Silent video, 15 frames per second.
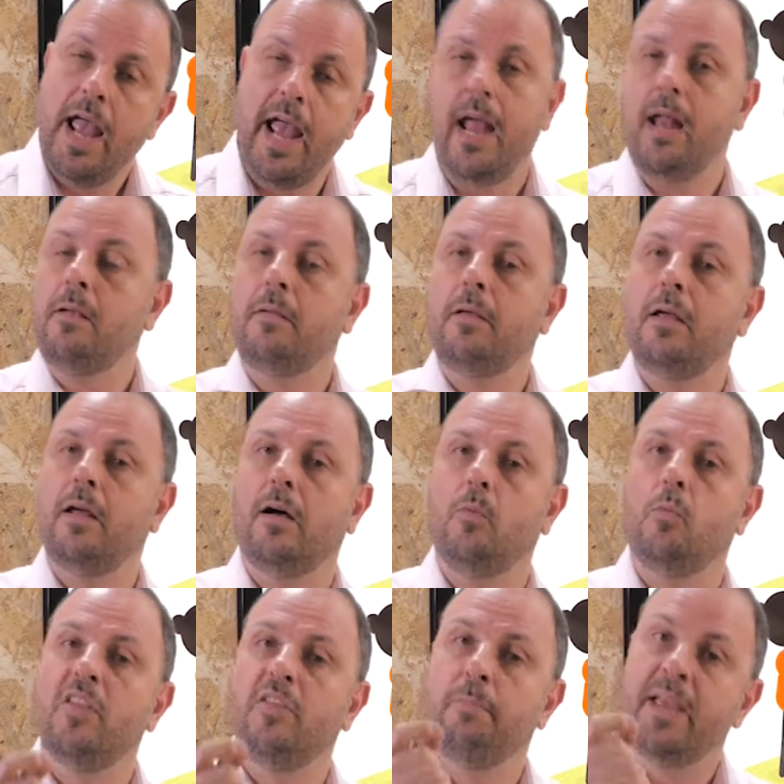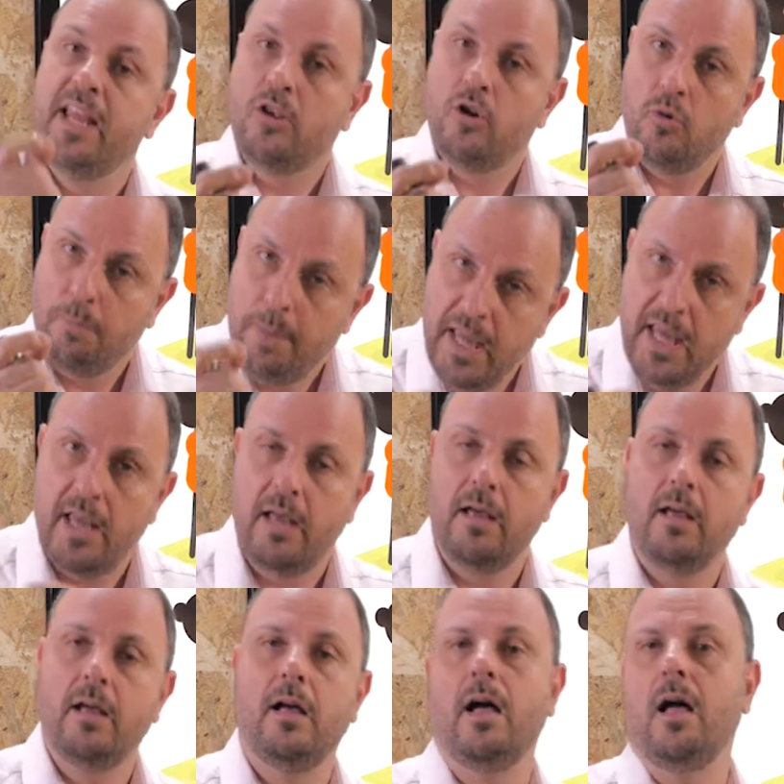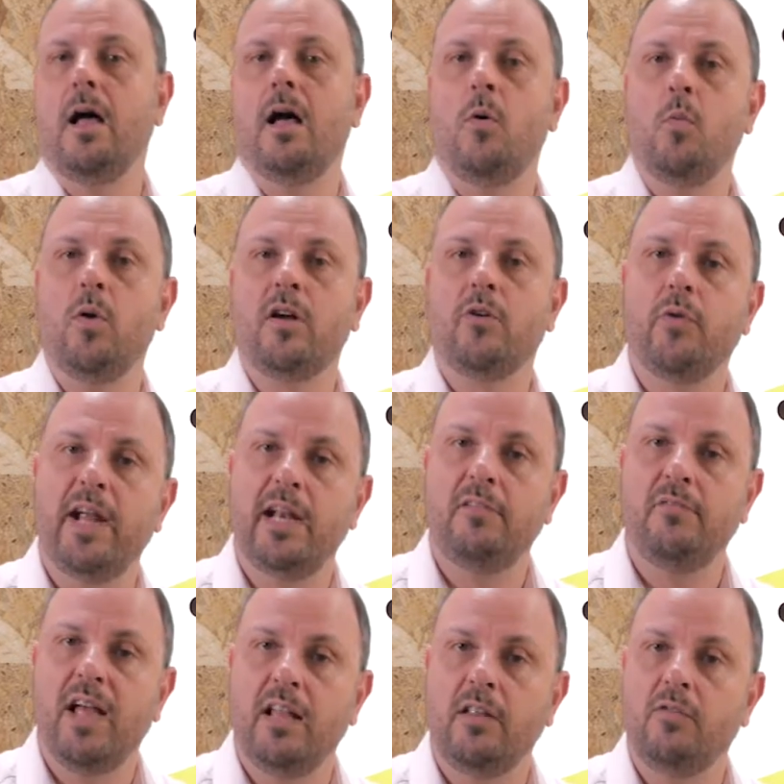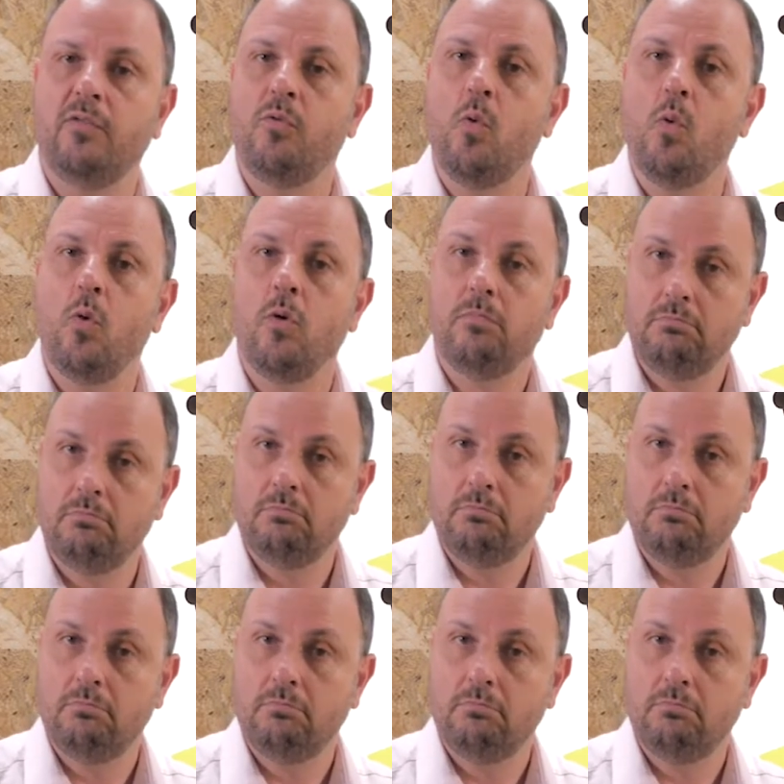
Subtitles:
And with B2B, we're creating value for